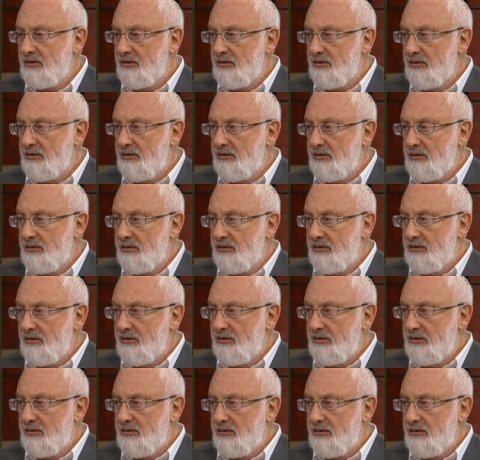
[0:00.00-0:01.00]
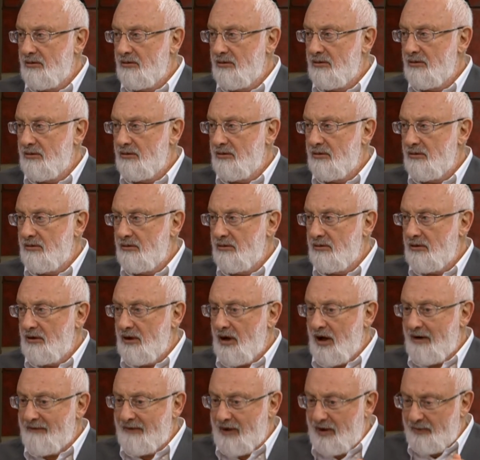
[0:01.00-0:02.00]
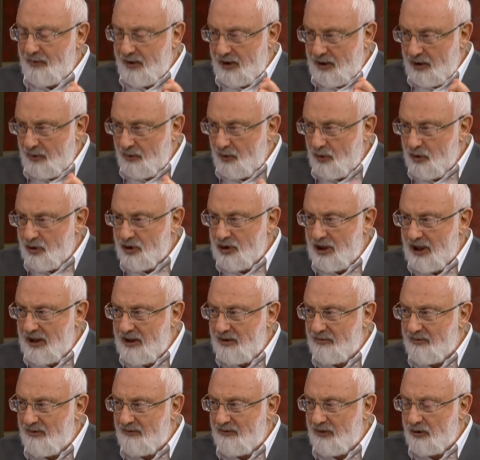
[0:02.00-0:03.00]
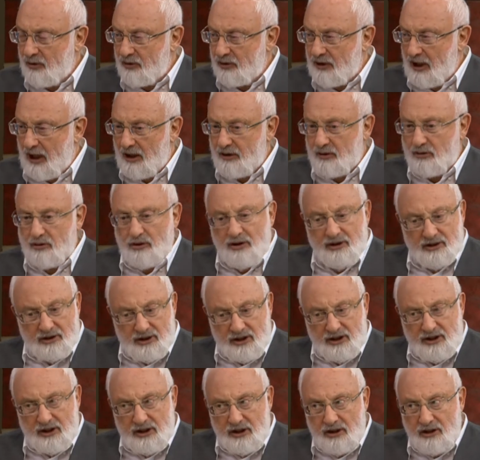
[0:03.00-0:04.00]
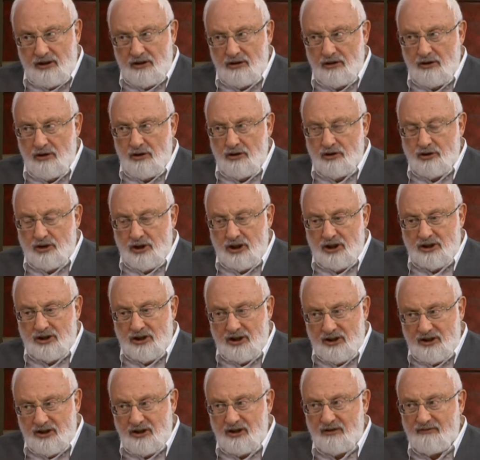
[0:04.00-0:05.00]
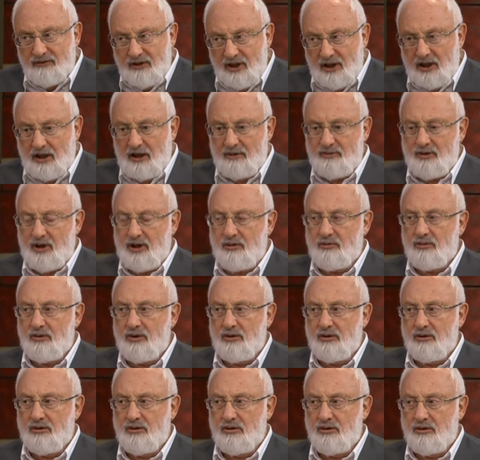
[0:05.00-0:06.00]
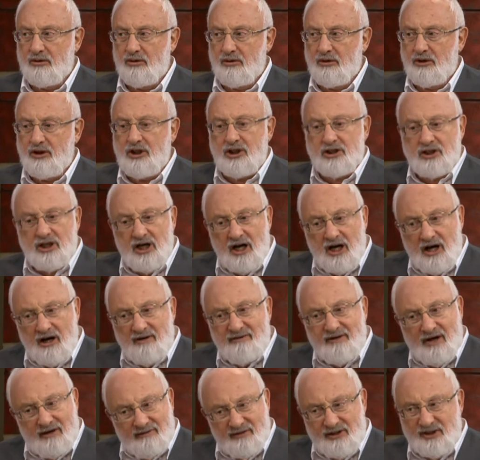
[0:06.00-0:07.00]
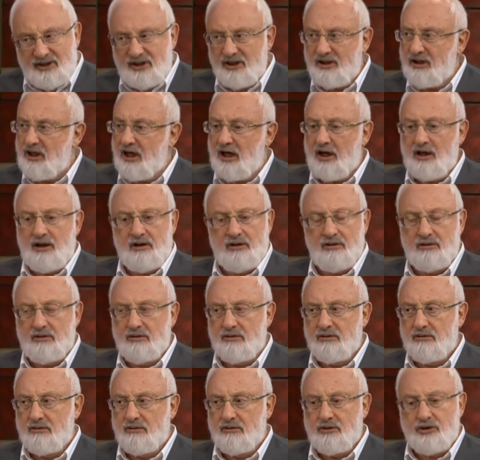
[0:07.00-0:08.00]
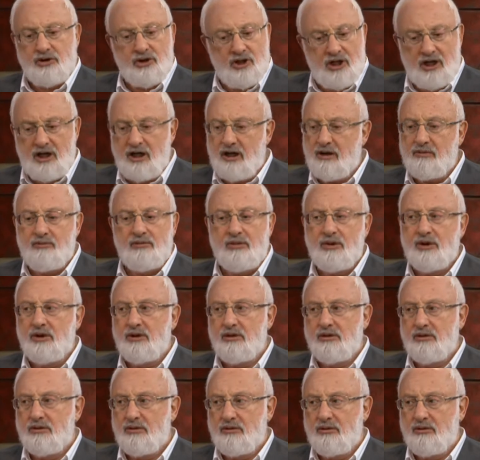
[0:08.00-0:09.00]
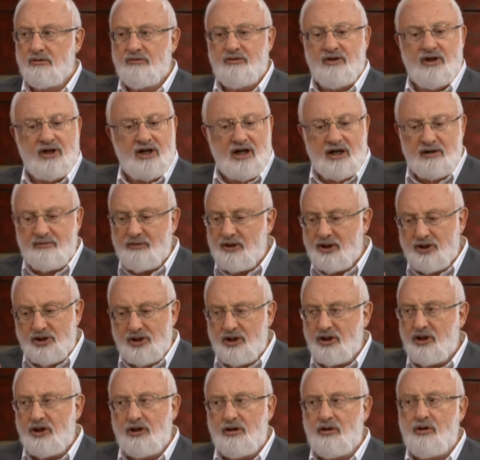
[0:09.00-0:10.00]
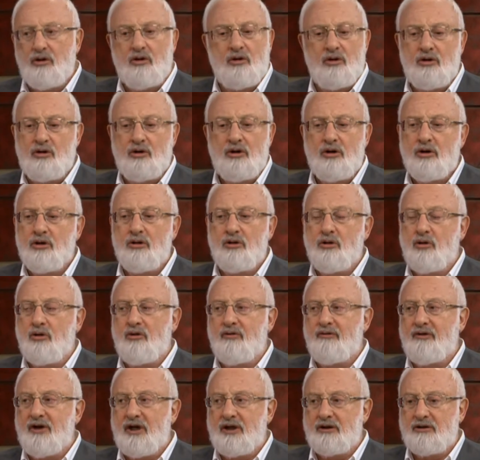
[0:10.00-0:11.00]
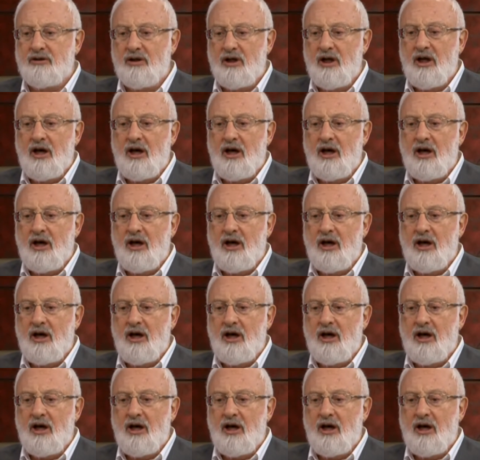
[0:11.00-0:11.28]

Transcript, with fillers: Yes, and I say this to her too. But in the connection that I bring us, remember that I have both judgment and mercy. I have love and hatred.